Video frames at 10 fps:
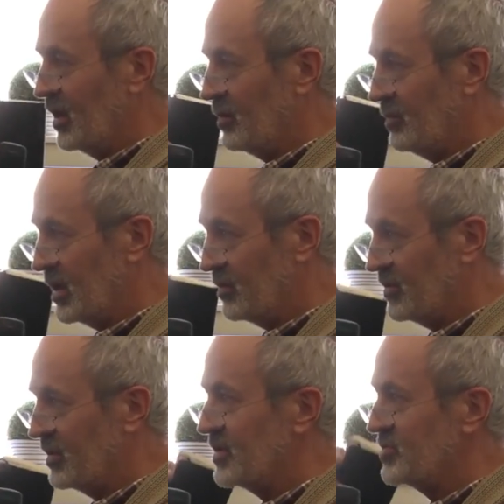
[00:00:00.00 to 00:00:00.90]

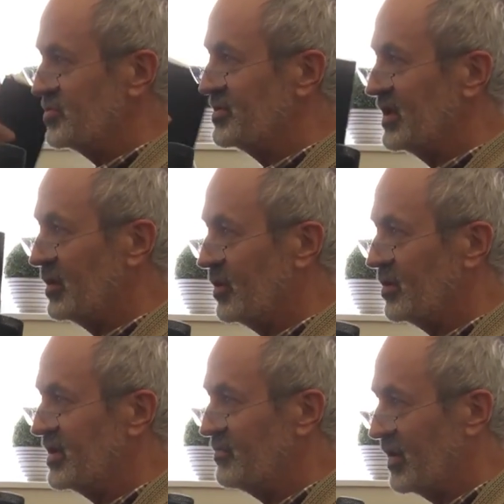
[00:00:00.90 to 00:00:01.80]
about sustainable
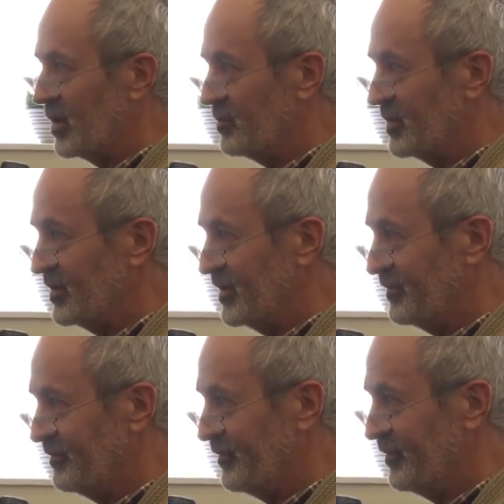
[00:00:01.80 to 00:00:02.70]
development.
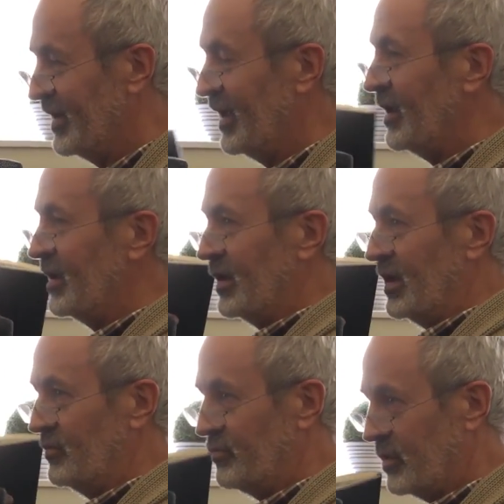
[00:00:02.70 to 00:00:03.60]

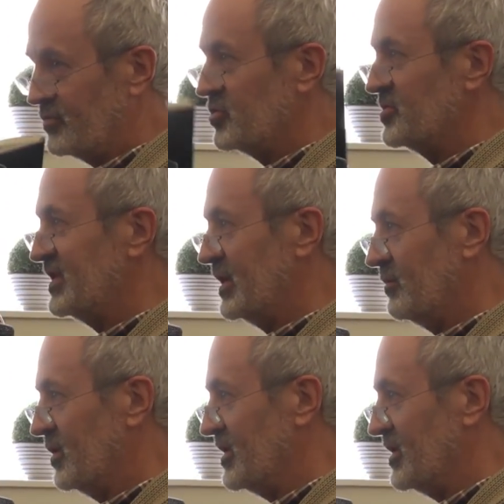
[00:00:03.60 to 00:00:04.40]
And from sustainable